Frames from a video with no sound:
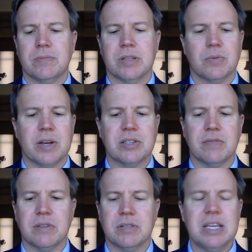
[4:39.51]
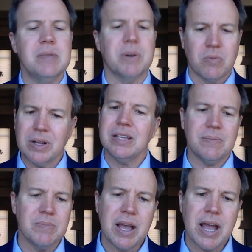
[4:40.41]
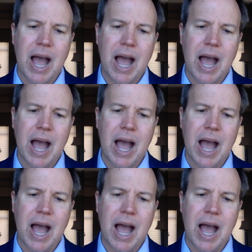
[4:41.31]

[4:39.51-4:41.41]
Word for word: to the rest of the team, but really